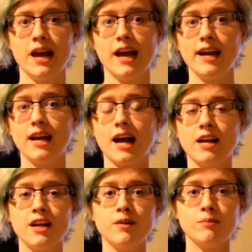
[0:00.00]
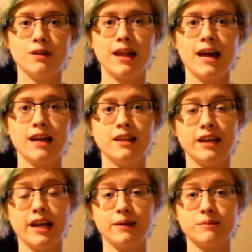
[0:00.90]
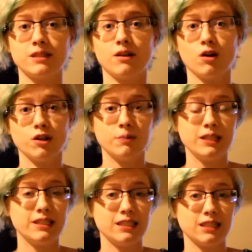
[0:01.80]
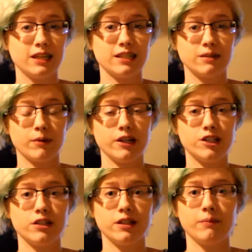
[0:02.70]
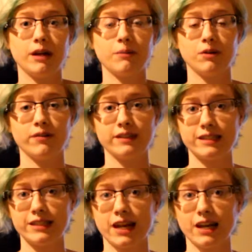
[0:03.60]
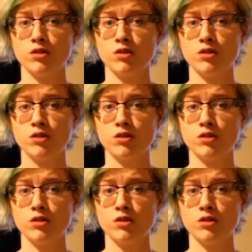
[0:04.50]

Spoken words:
and I didn't play the games on the PC as much that make me feel sick.